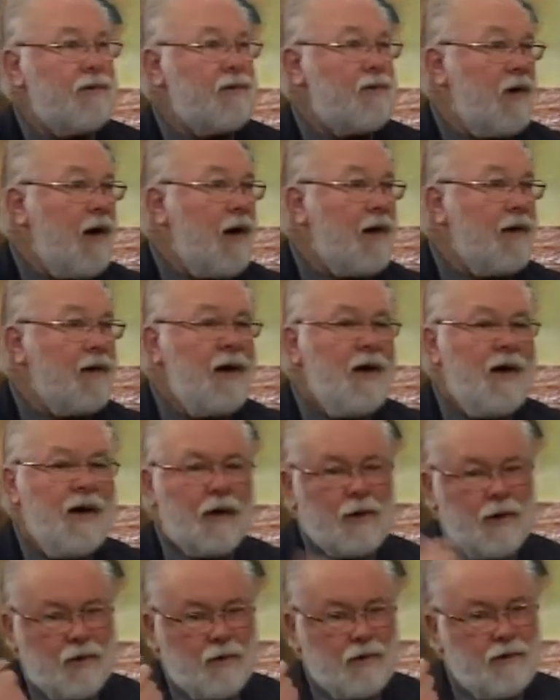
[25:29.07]
John,
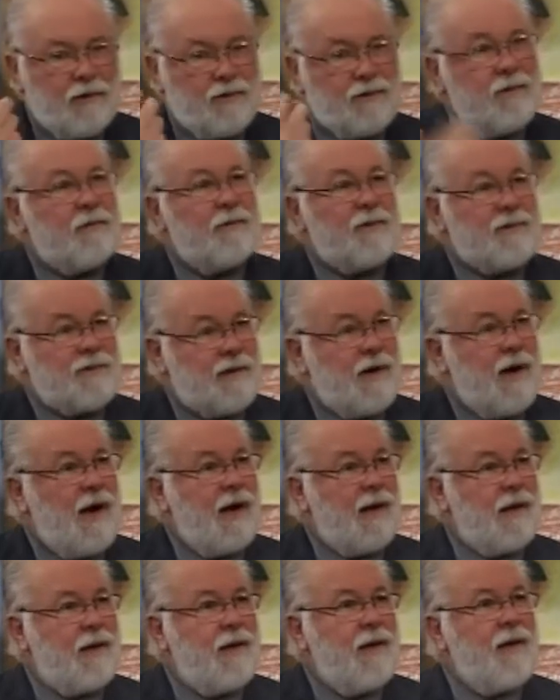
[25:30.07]
according to the
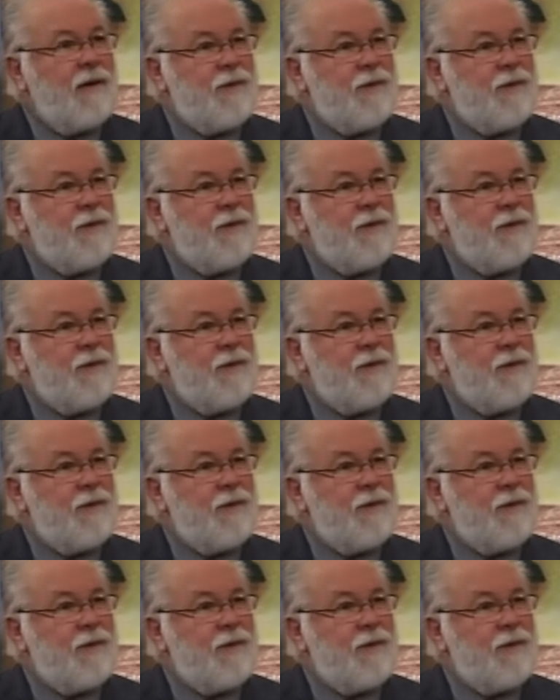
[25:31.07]
Messiah,